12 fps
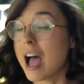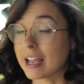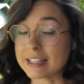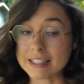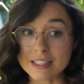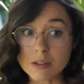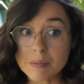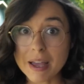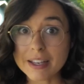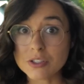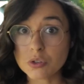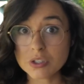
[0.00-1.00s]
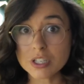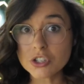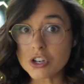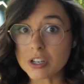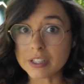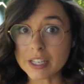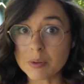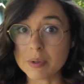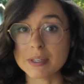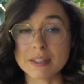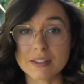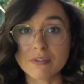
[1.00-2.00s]
I can still buy it traditionally
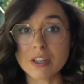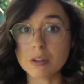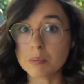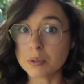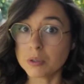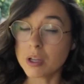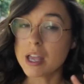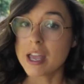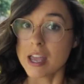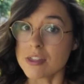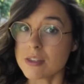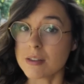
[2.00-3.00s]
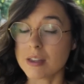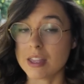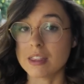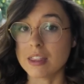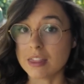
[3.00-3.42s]
once it's available in the,